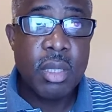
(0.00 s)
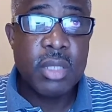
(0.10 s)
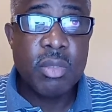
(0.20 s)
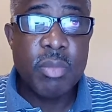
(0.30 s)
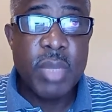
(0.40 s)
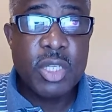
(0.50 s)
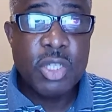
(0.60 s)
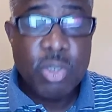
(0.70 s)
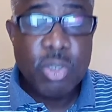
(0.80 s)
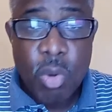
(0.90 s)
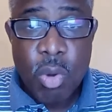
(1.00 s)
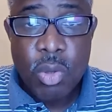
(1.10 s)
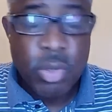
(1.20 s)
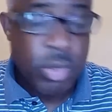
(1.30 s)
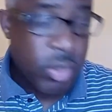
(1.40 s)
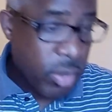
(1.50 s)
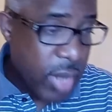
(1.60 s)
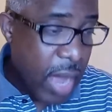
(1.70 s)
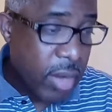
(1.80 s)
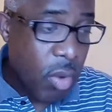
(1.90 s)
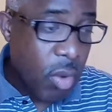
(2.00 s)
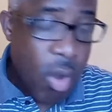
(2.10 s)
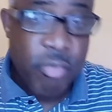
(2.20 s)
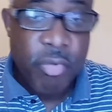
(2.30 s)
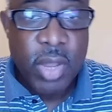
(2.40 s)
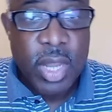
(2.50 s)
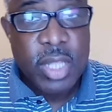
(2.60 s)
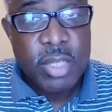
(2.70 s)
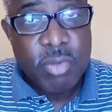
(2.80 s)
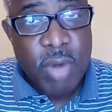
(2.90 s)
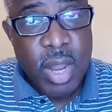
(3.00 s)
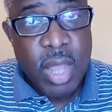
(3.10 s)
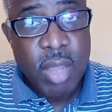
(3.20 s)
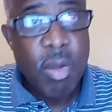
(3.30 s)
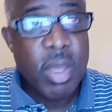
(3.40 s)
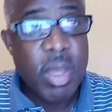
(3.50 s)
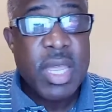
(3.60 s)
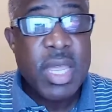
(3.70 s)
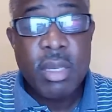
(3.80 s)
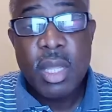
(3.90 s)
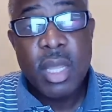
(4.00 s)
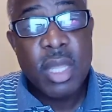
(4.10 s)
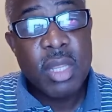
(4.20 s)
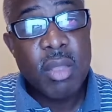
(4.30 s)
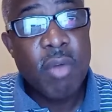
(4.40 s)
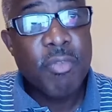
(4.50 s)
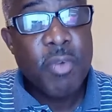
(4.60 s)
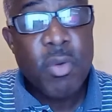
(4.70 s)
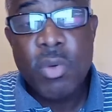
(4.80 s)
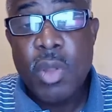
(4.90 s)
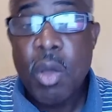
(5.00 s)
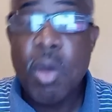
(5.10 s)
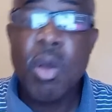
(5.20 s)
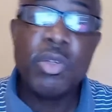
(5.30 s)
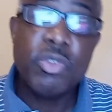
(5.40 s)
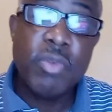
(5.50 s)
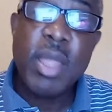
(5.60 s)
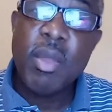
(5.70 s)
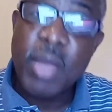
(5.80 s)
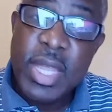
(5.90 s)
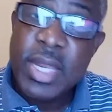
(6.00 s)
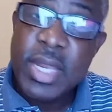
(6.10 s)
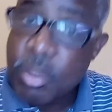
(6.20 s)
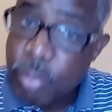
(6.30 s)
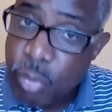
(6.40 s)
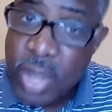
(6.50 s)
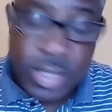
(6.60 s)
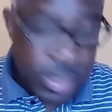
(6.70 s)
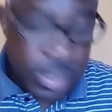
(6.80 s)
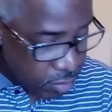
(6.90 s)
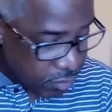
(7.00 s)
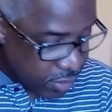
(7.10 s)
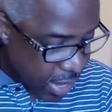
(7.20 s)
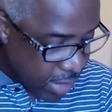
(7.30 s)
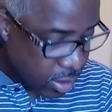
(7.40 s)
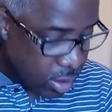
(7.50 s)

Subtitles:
make sure you do not offer any drink or eat in or food or drink or eat in the presence of that